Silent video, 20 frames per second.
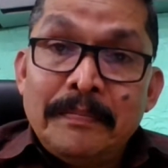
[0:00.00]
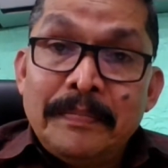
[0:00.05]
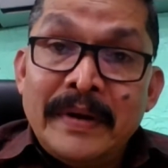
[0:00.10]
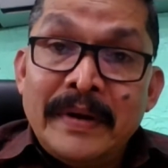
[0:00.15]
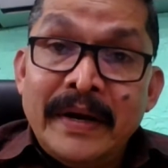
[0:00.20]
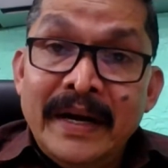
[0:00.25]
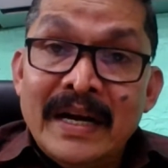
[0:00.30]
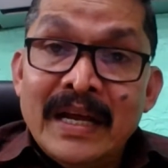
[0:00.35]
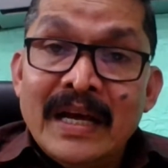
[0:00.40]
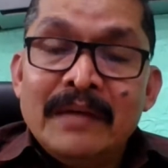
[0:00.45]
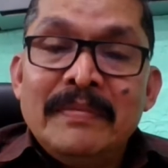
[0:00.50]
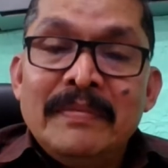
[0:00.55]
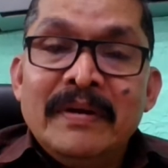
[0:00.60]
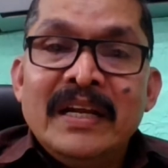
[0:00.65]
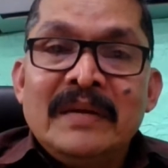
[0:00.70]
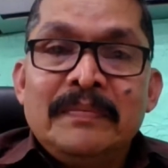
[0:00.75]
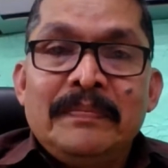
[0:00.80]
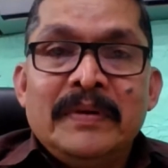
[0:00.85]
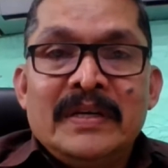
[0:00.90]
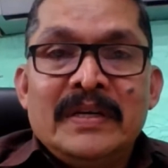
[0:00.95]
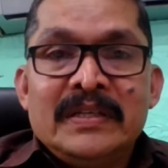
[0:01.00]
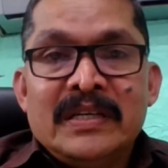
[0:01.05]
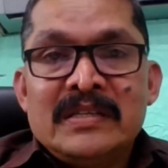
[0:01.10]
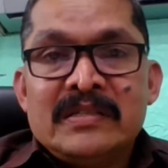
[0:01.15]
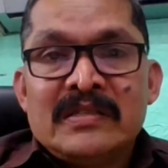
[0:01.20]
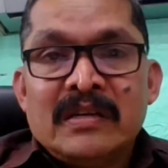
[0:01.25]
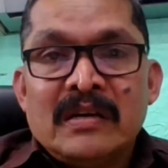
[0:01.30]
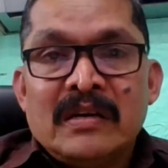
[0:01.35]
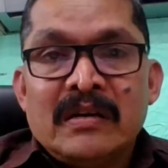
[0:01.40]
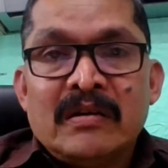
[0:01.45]
pre-diabetic
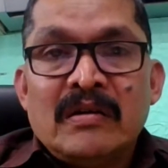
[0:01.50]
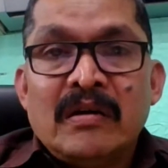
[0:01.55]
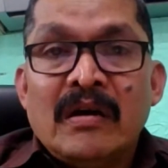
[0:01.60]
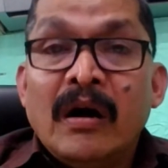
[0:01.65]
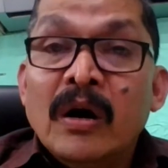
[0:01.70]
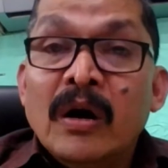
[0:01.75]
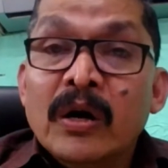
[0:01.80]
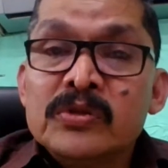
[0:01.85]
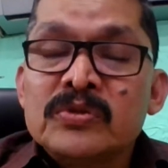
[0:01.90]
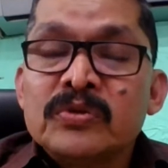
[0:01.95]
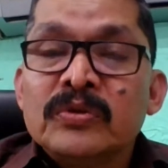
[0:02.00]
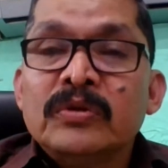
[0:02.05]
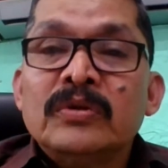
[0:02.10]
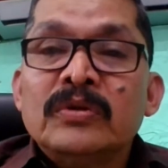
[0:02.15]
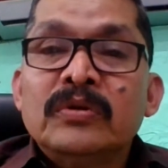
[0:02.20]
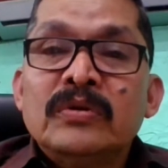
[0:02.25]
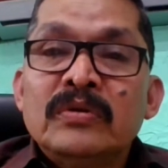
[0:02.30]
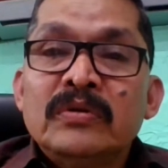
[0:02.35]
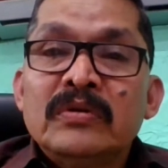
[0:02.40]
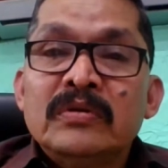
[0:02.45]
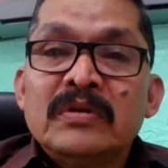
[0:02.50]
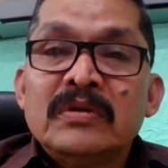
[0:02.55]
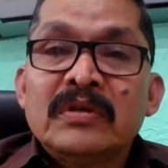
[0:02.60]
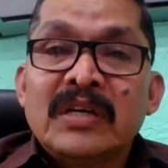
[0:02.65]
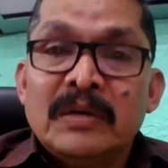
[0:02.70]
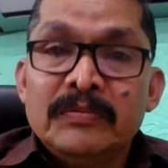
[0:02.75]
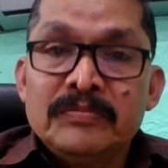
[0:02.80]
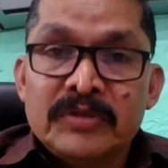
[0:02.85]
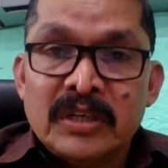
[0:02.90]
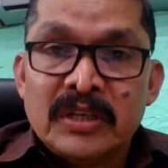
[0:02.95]
patients are also
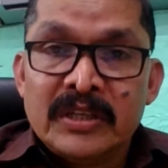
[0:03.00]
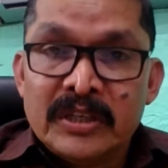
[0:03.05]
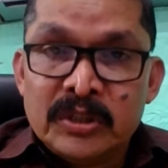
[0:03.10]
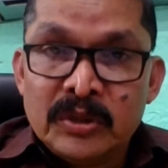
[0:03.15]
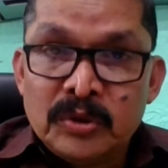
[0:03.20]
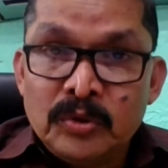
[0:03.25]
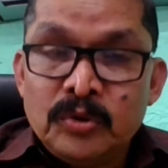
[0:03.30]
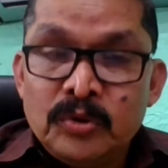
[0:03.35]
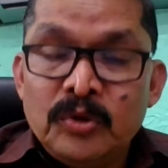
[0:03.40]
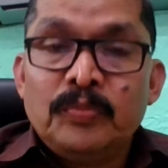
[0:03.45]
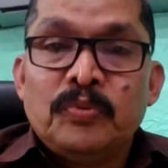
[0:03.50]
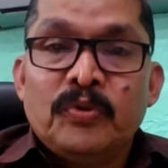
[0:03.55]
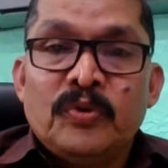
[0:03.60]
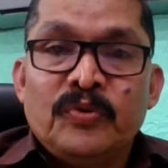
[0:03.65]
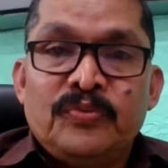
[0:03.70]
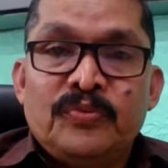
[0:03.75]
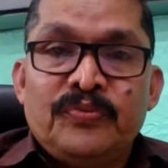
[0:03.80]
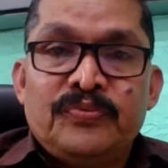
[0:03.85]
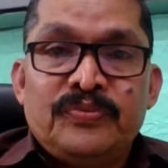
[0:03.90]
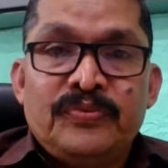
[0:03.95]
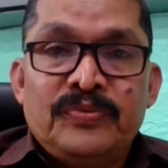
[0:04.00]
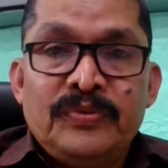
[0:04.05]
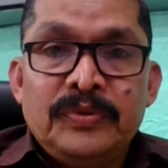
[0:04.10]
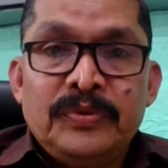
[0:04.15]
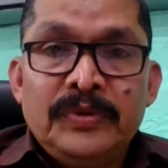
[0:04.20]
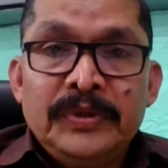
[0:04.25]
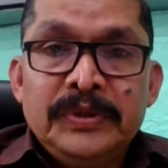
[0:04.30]
comes under the group of